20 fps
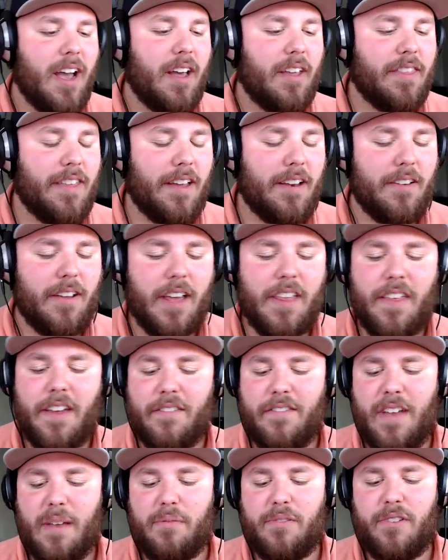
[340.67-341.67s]
I thought
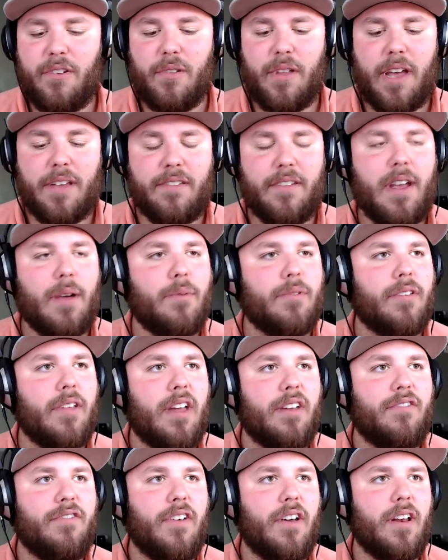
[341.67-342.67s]
Vape Stew last night was a
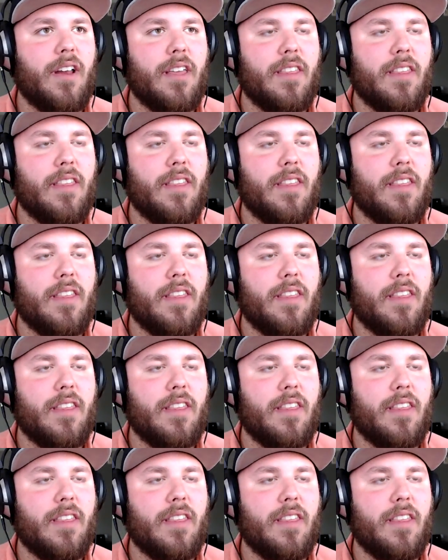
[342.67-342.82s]
lot of fun.